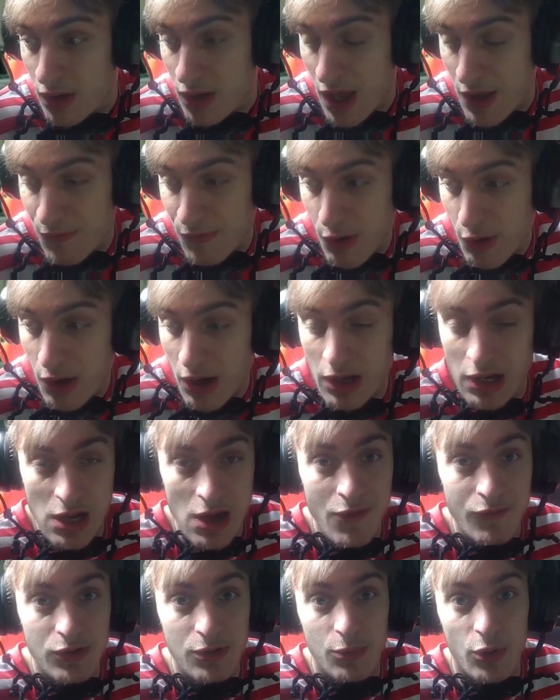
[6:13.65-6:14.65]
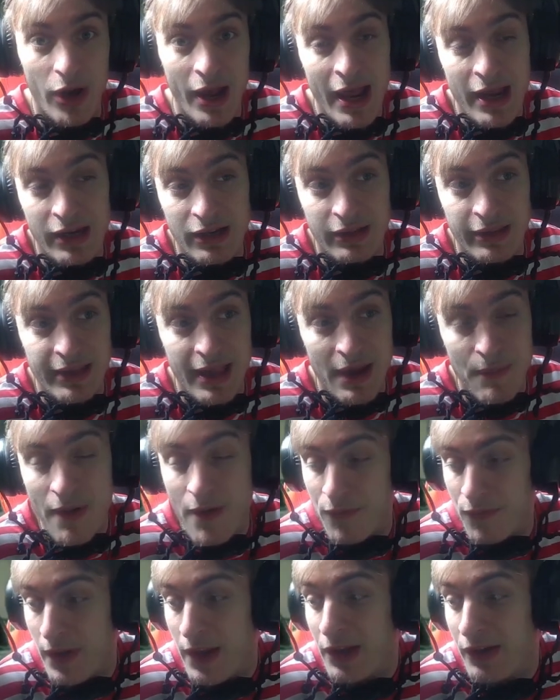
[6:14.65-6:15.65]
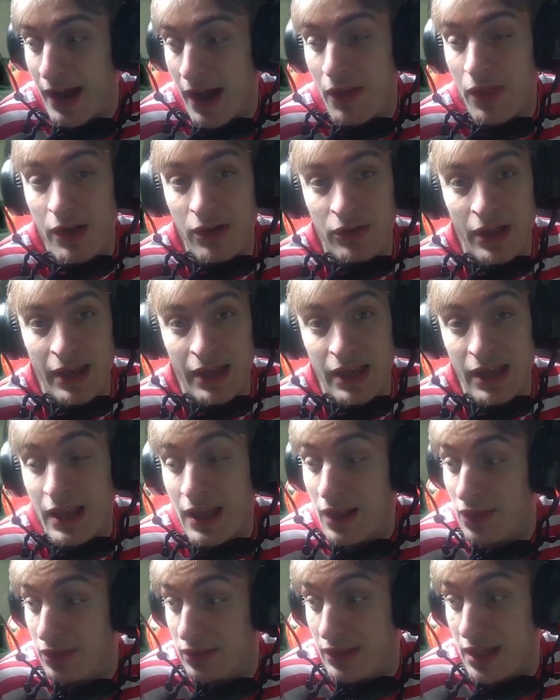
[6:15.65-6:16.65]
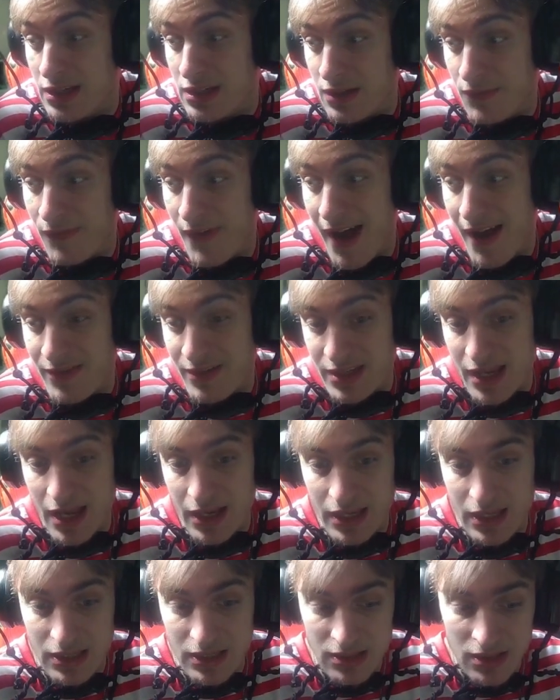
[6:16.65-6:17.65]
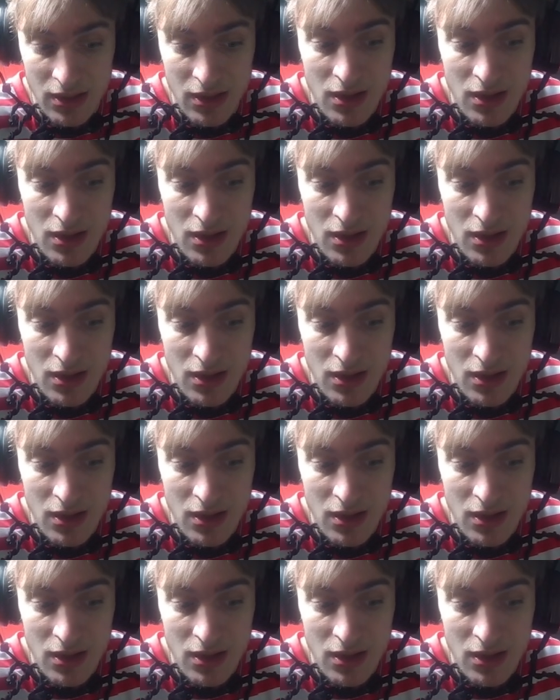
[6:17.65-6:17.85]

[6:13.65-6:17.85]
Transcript: It felt uncomfortable. I had to get my finger out of there like less than five seconds.